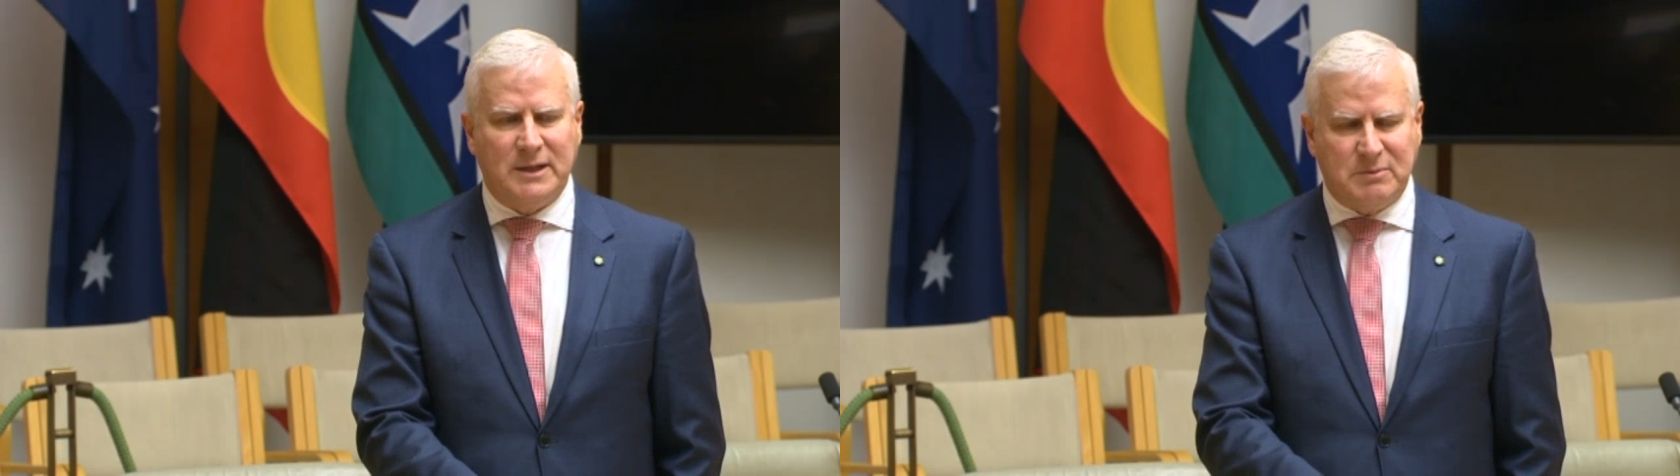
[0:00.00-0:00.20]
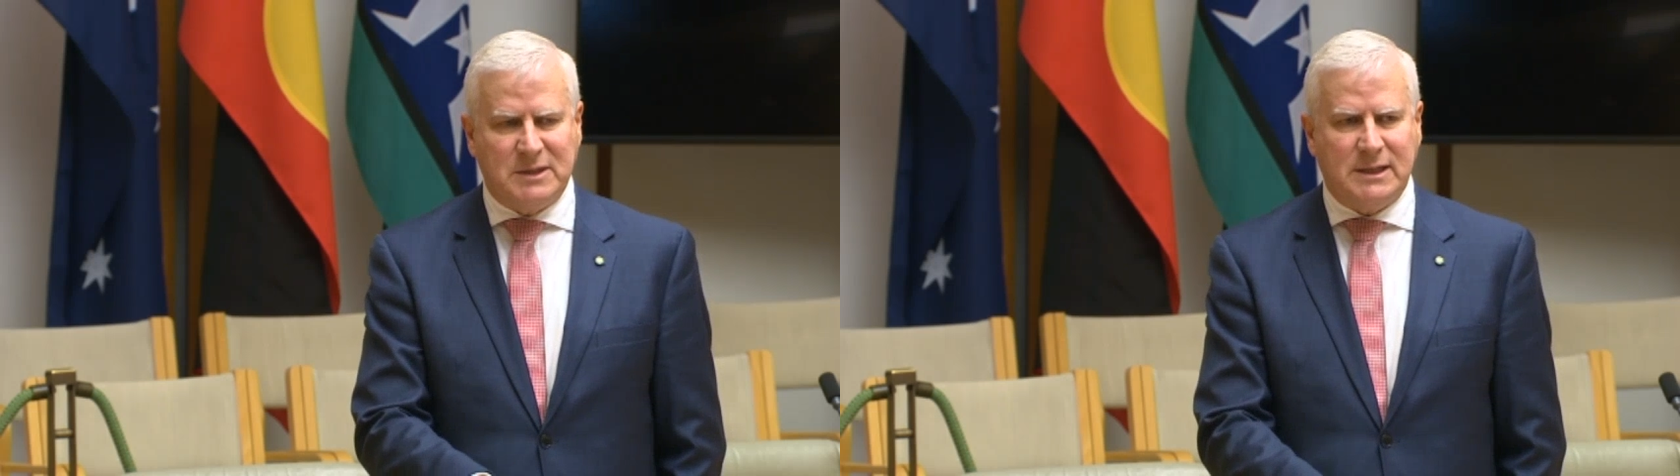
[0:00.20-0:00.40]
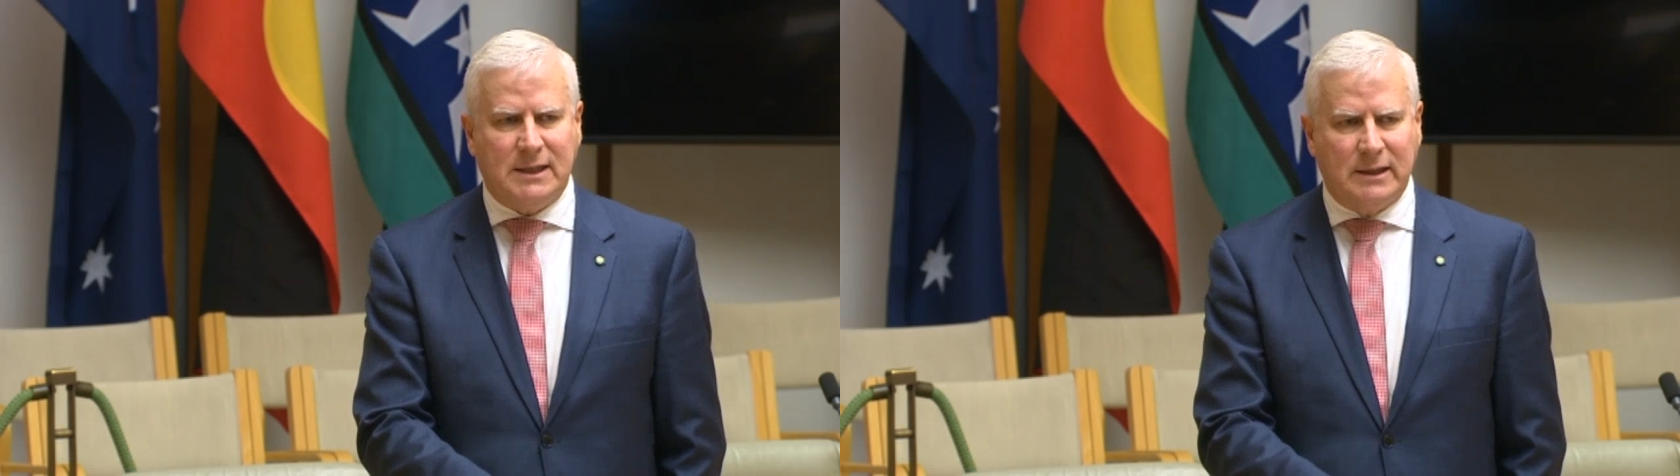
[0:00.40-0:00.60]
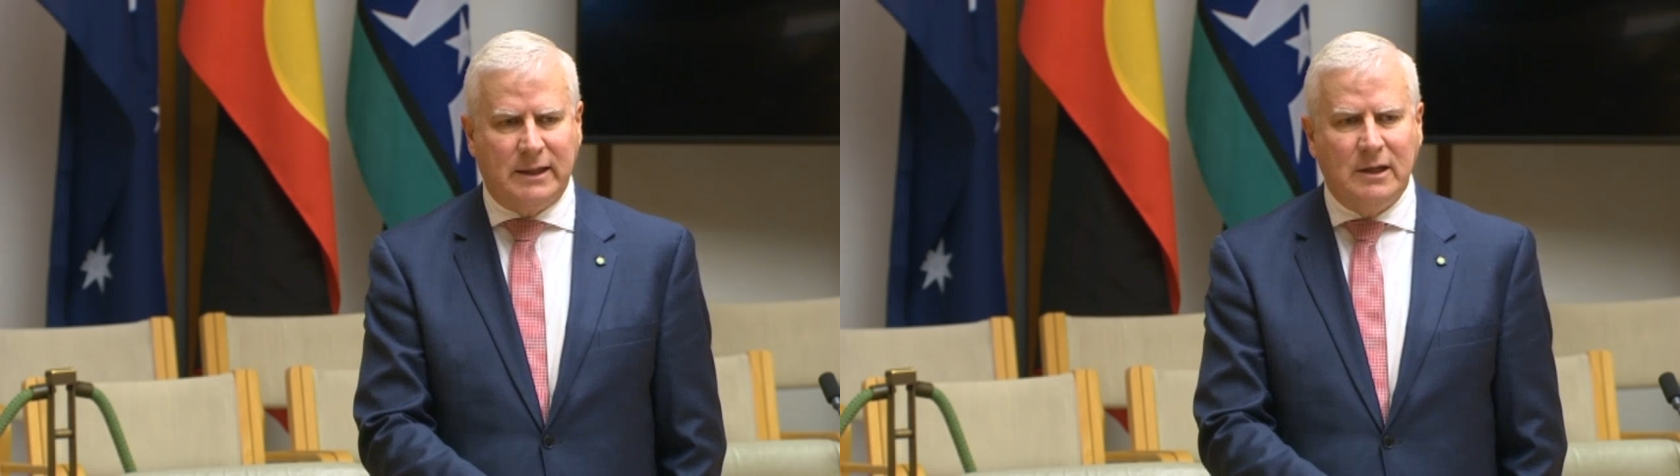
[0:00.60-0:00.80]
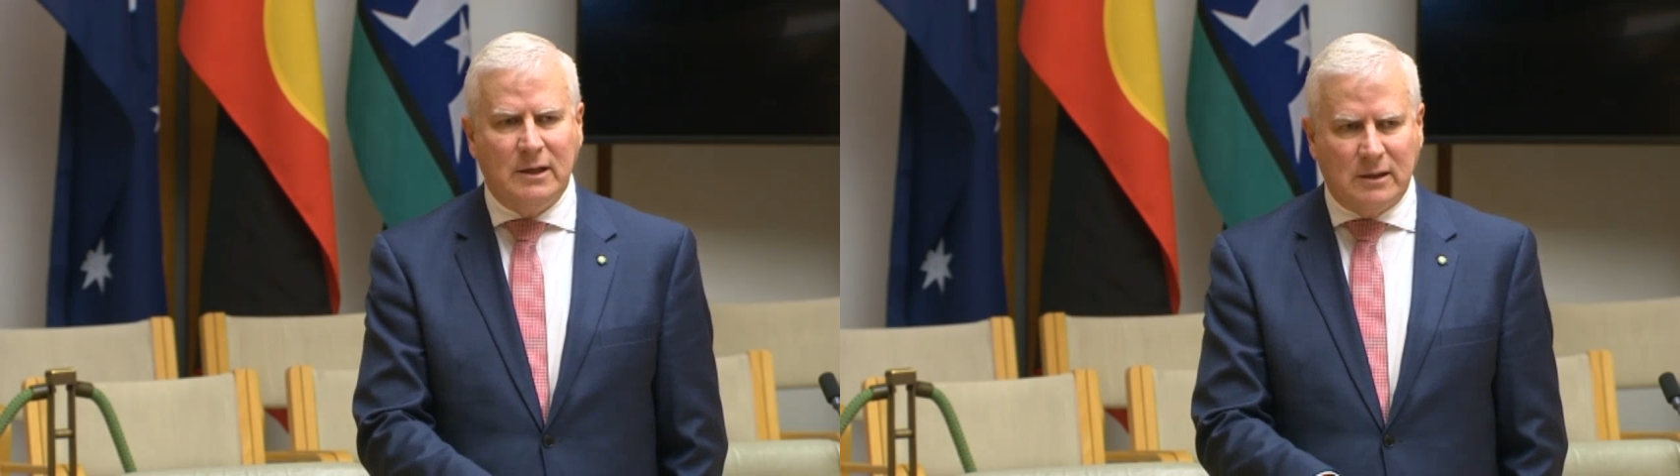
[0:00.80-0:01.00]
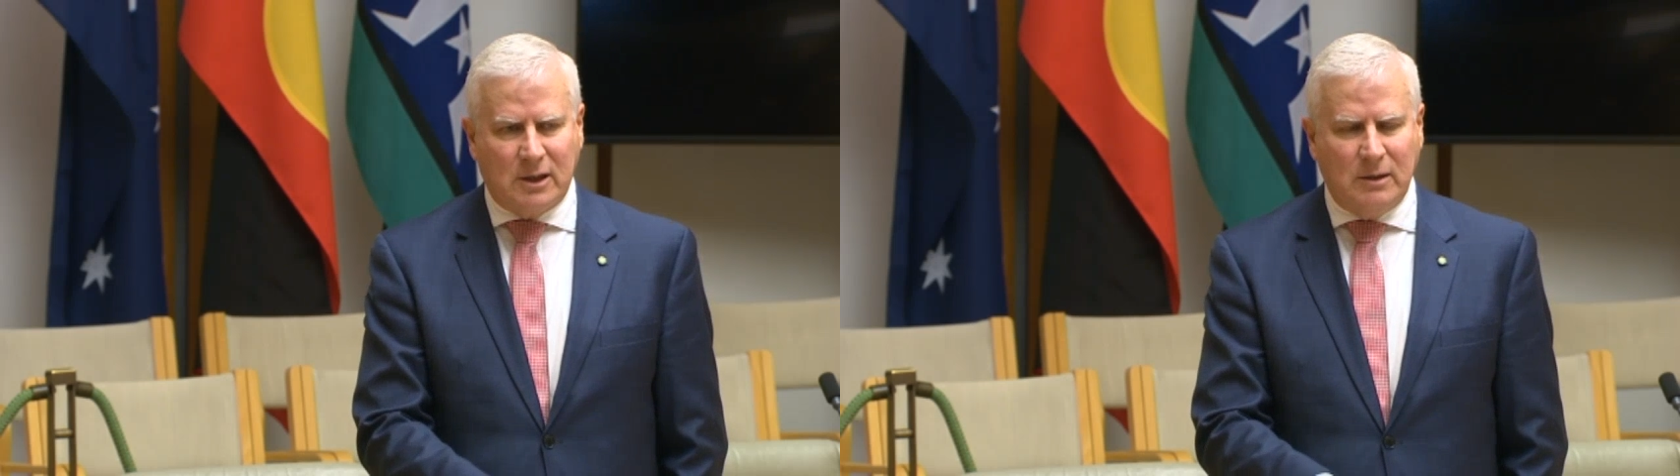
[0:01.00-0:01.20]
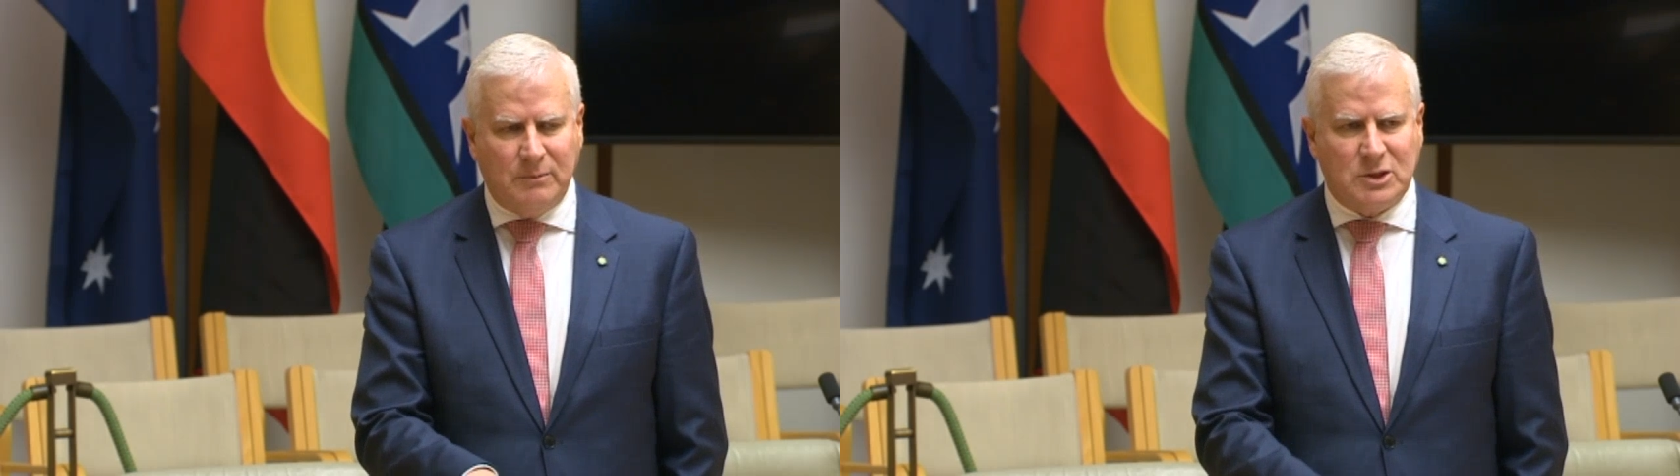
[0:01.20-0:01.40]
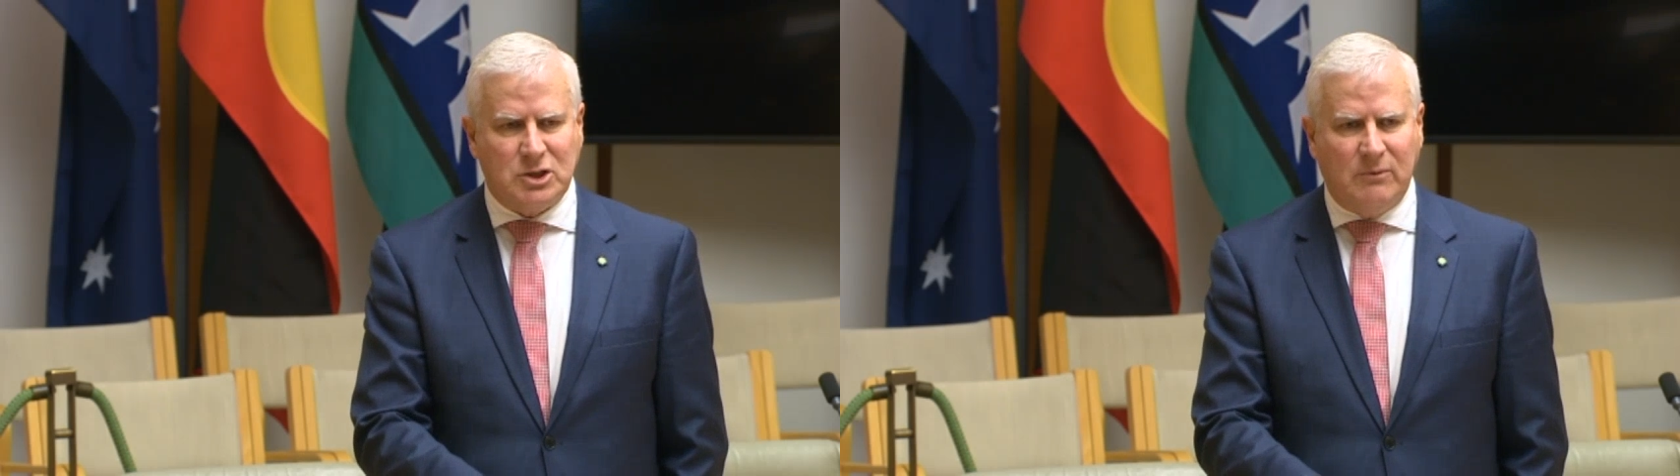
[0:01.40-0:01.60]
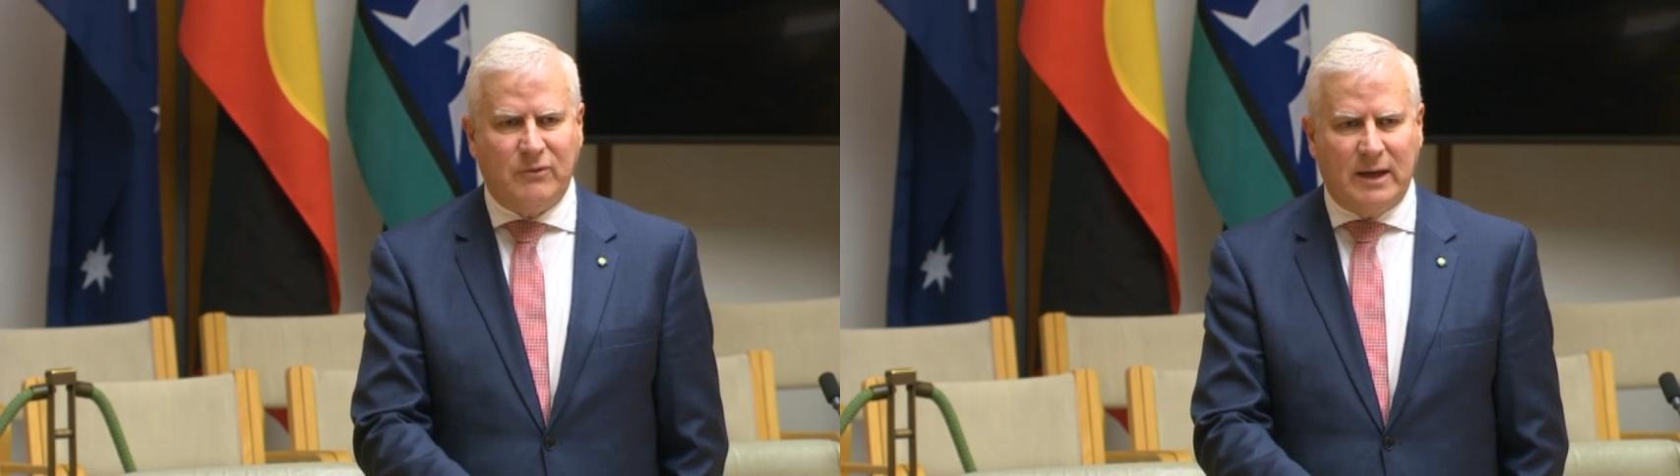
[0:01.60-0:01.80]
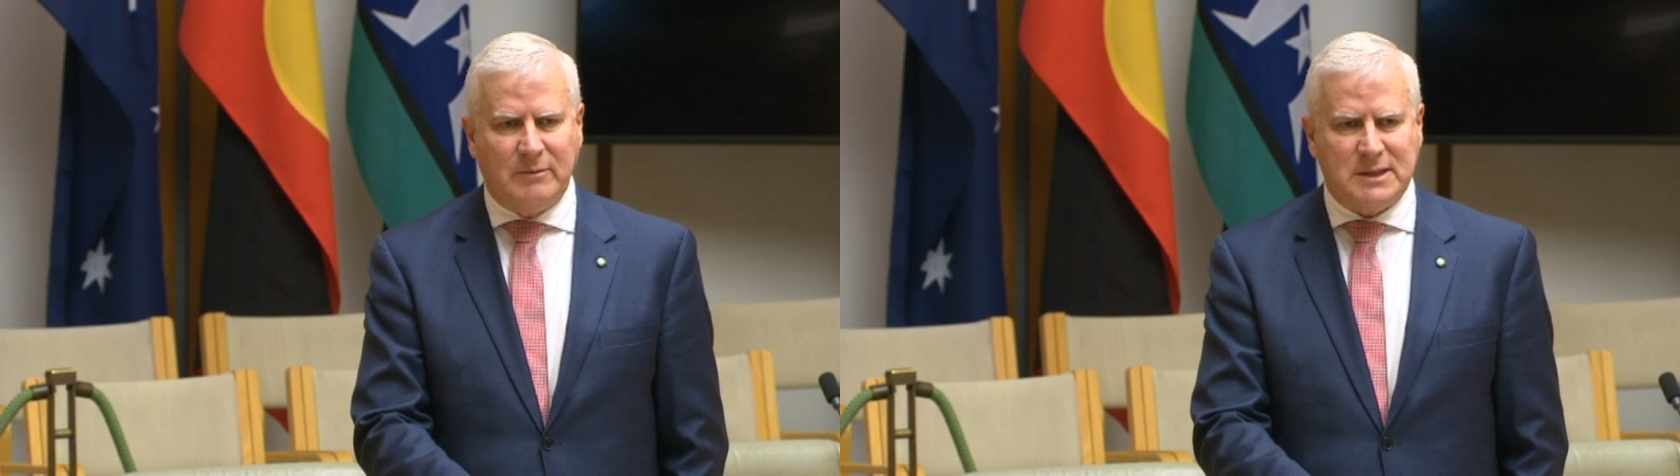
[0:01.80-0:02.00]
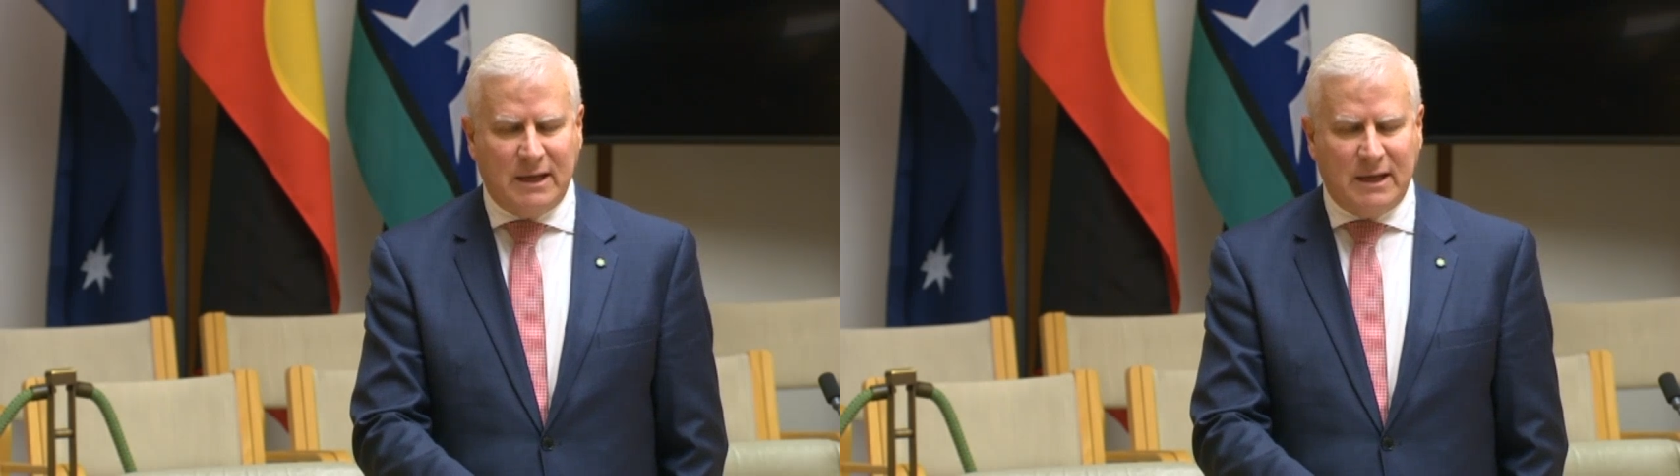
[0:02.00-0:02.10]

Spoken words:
particularly the Keep the Sheep farmers,